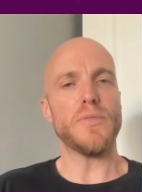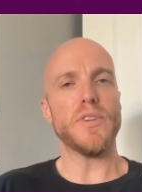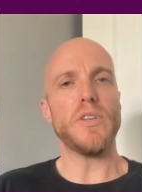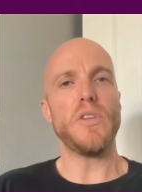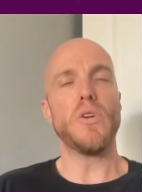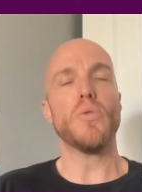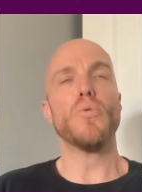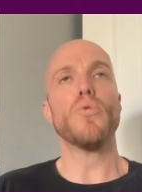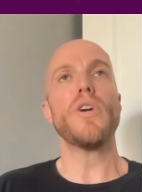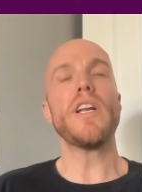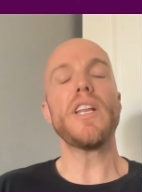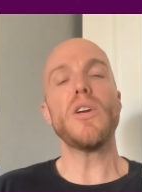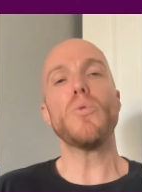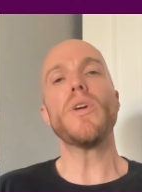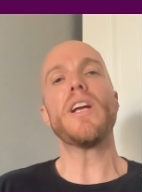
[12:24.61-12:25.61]
for you to
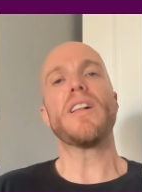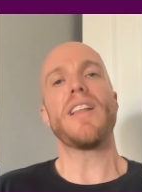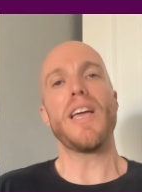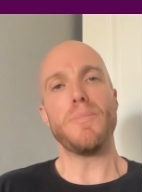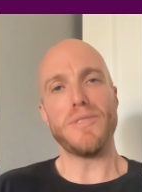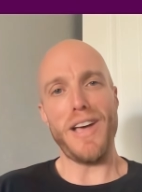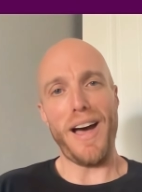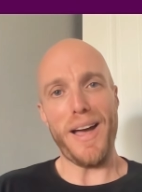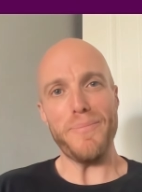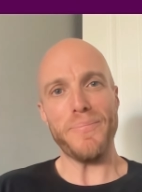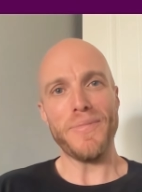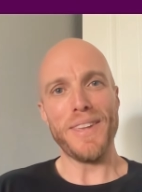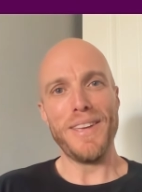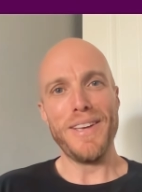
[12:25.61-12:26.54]
really reclaim time.